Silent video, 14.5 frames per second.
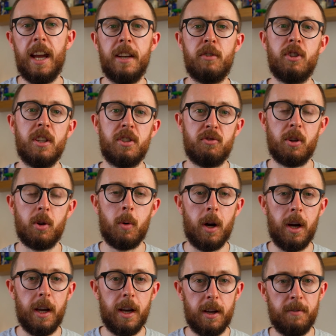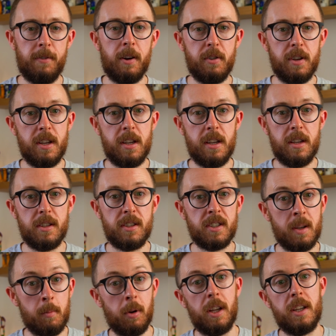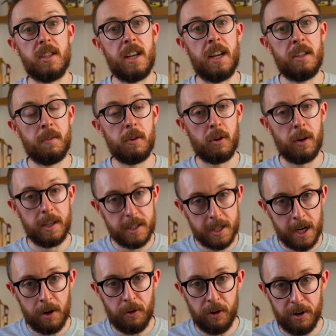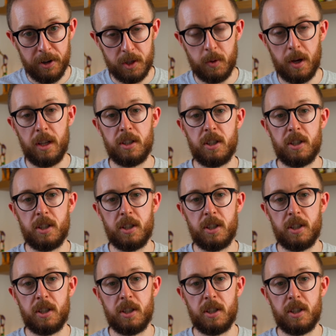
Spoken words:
It does require a very similar set of criteria as well.